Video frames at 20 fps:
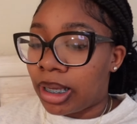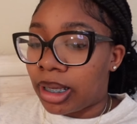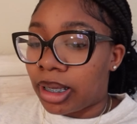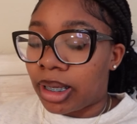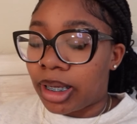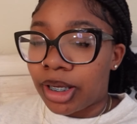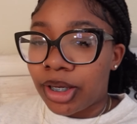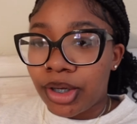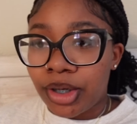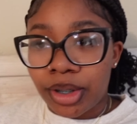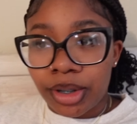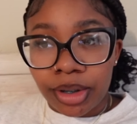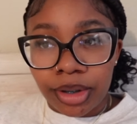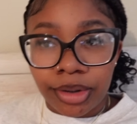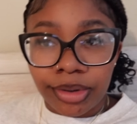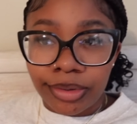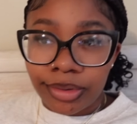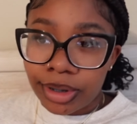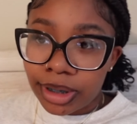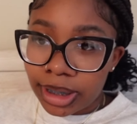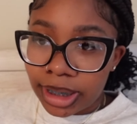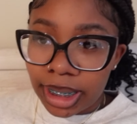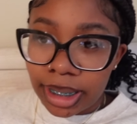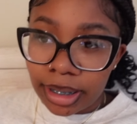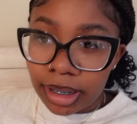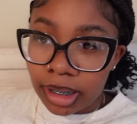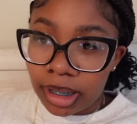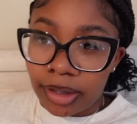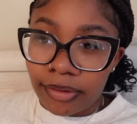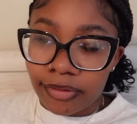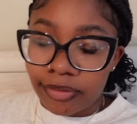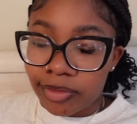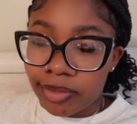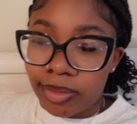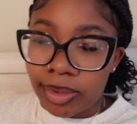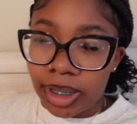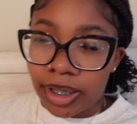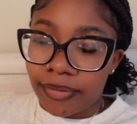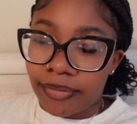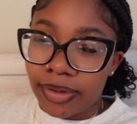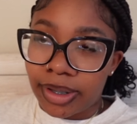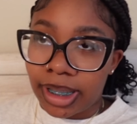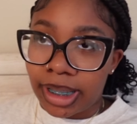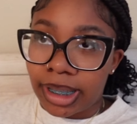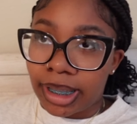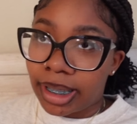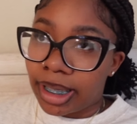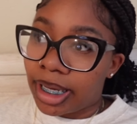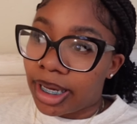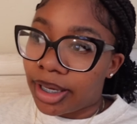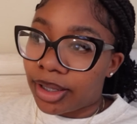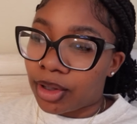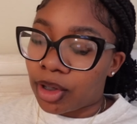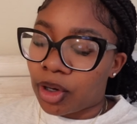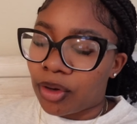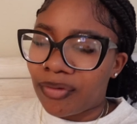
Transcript: and you know, just get the living room and everything together.